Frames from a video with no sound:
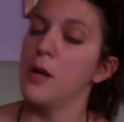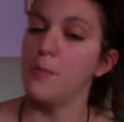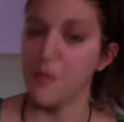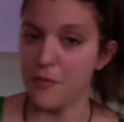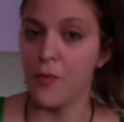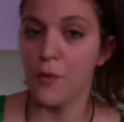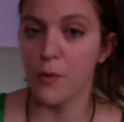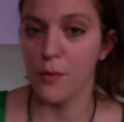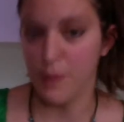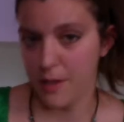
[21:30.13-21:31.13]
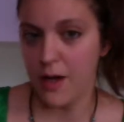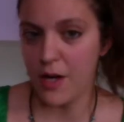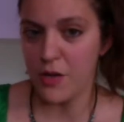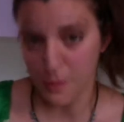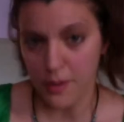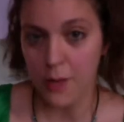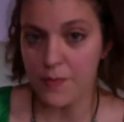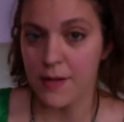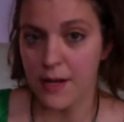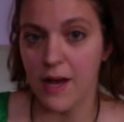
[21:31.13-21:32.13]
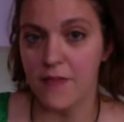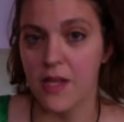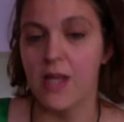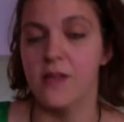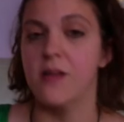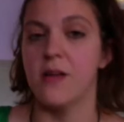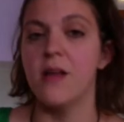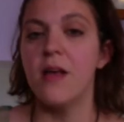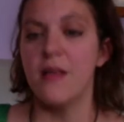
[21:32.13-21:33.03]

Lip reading: before I knew that I was going to have the kitten.